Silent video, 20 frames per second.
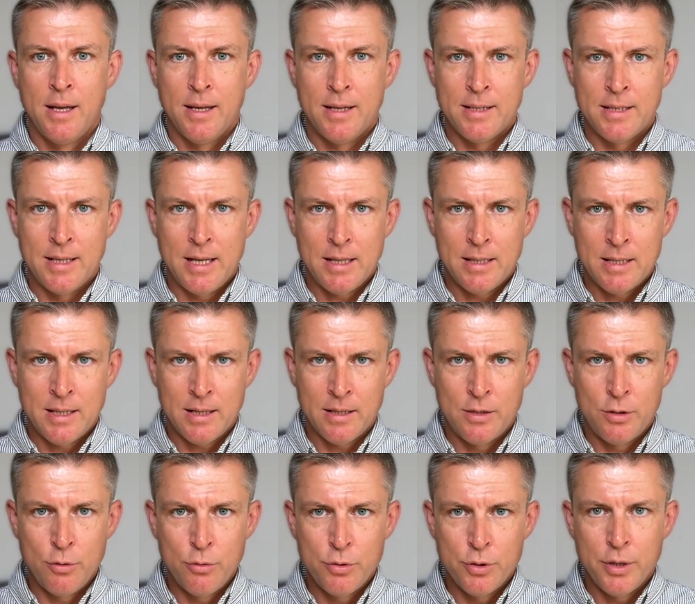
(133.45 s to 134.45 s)
that
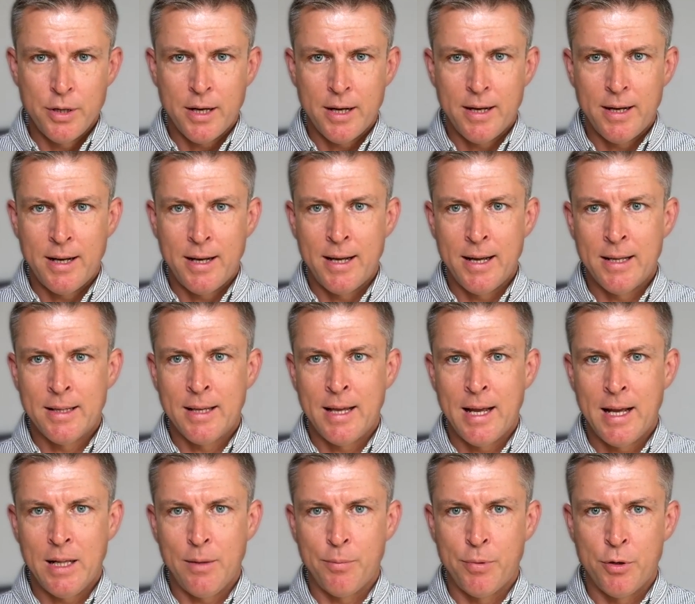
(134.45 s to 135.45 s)
surgery can
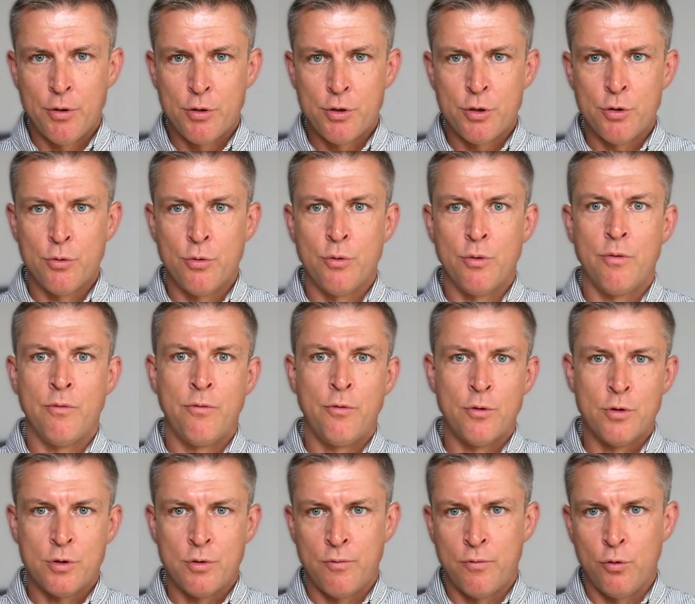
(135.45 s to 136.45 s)
help you to,
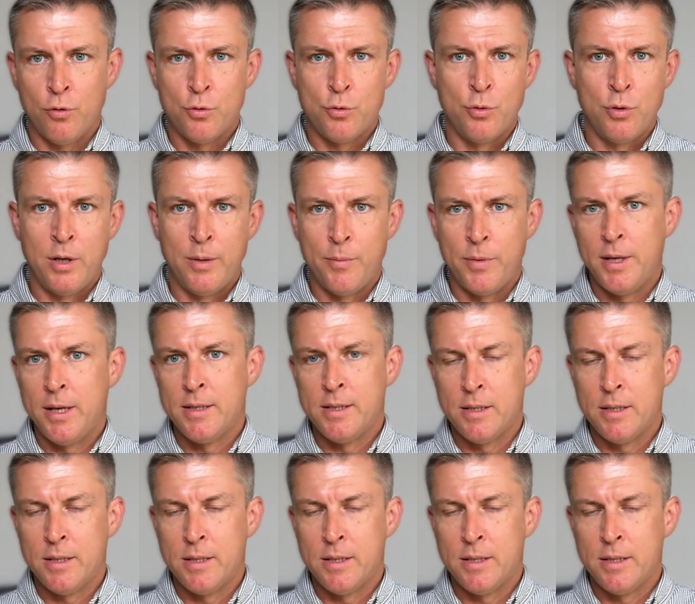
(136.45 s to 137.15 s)
first of all, to eliminate